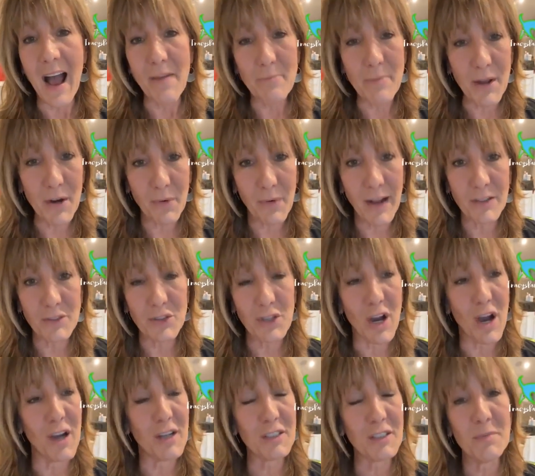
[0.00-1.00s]
I've been around
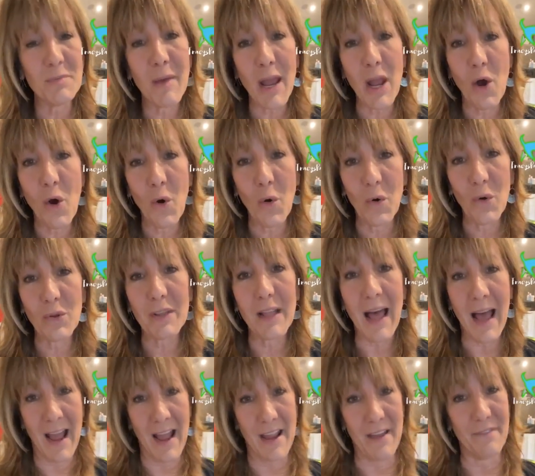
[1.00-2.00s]
dogs my whole
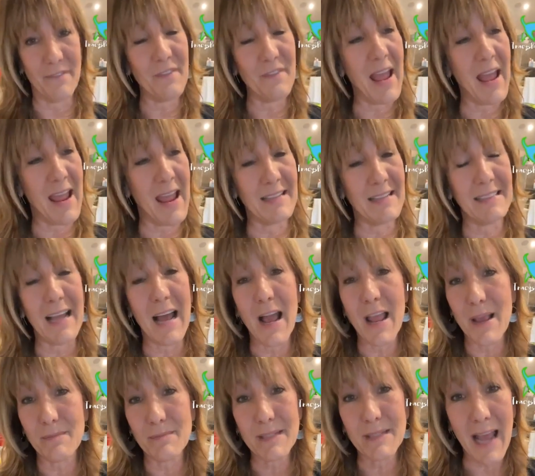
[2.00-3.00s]
life, and I
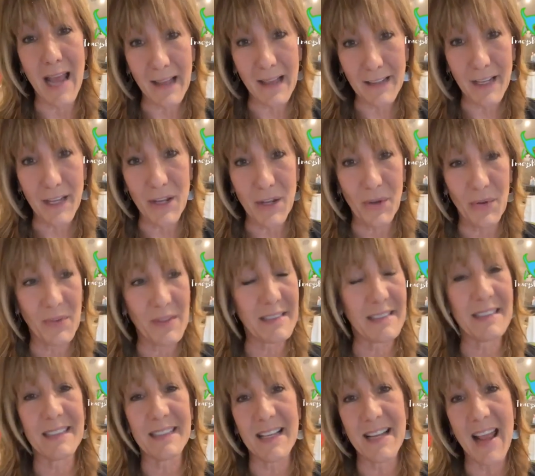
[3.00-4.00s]
am telling you,
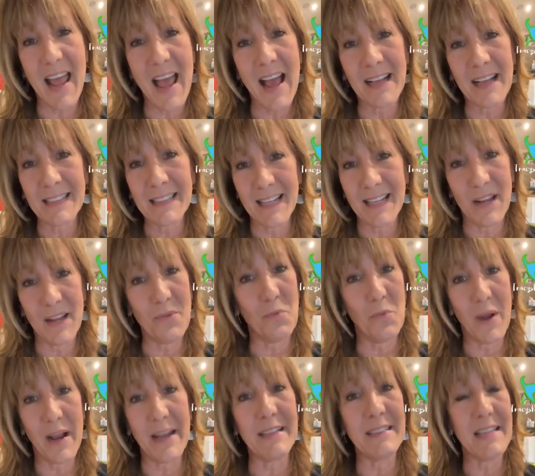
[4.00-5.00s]
this is an
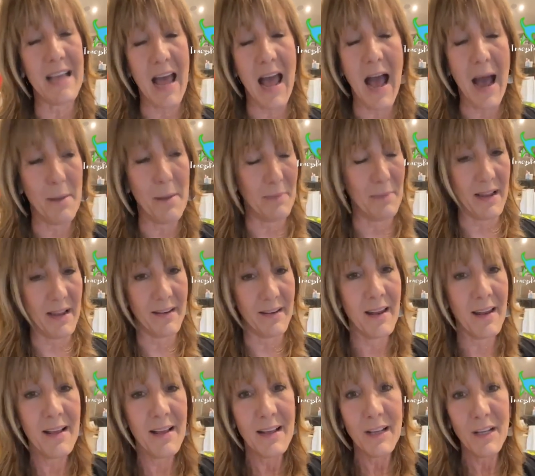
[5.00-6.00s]
accident waiting to happen.
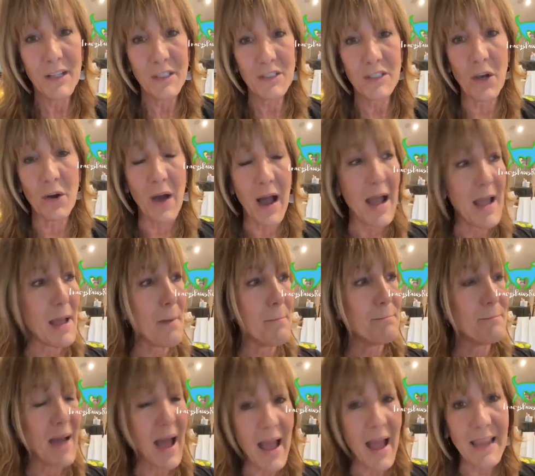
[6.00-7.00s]
So I
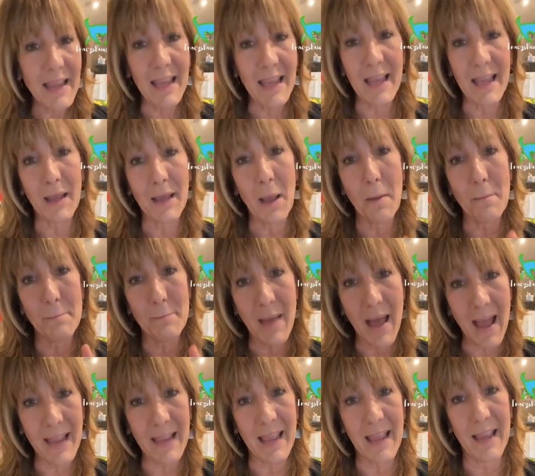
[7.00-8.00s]
am
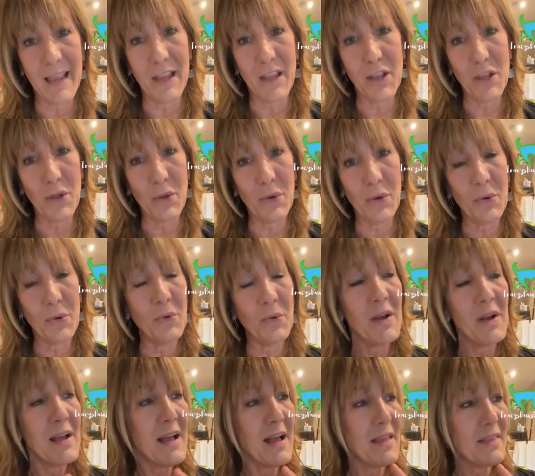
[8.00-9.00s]
begging
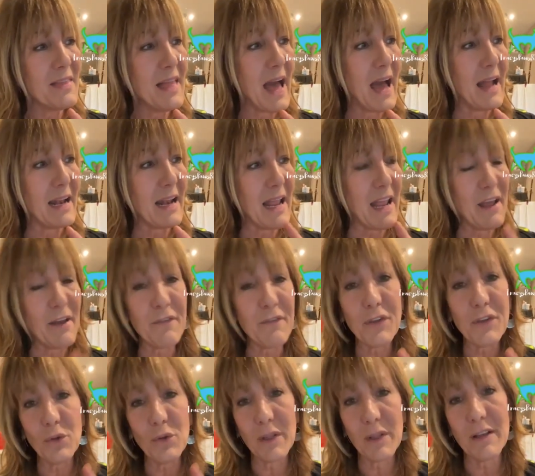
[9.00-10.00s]
you that
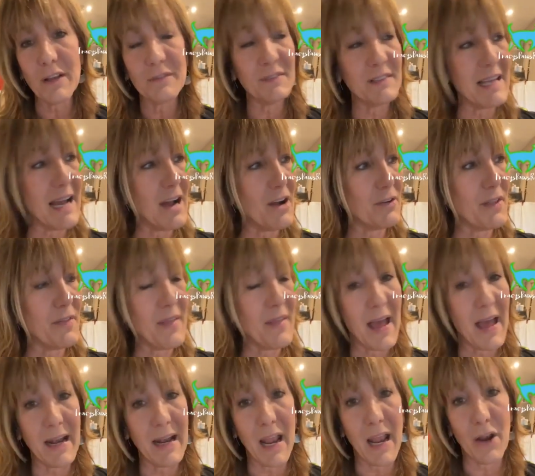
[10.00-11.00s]
if you live down in
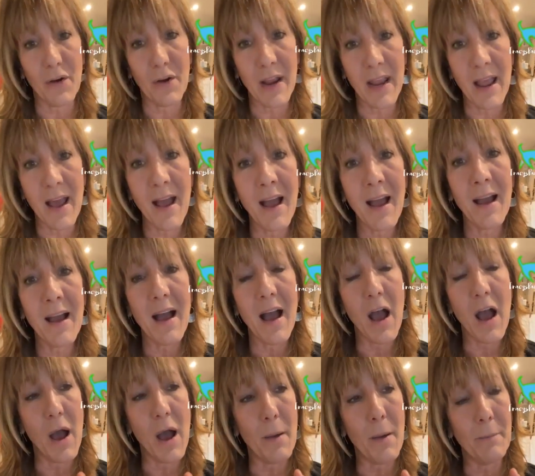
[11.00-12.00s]
that
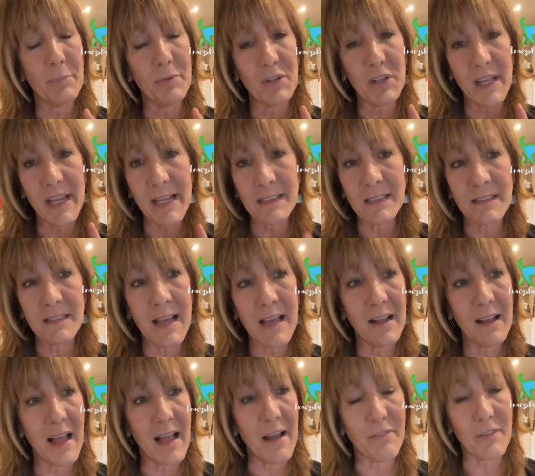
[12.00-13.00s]
area, please
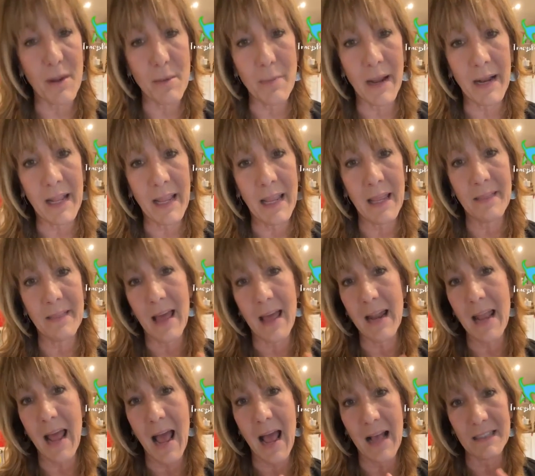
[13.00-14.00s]
tell everybody
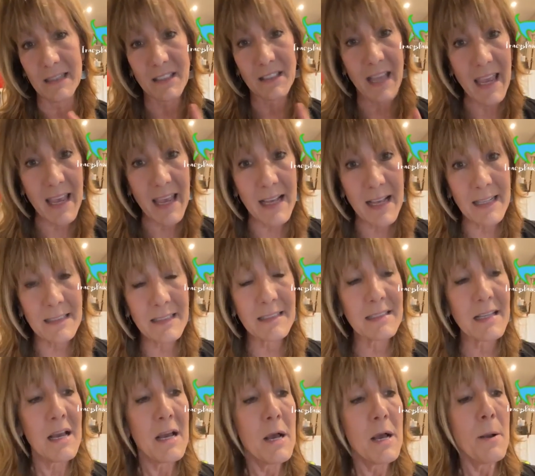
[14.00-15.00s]
that has
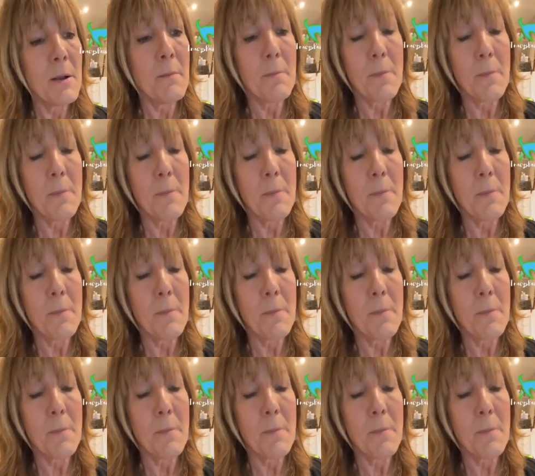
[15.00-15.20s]
kids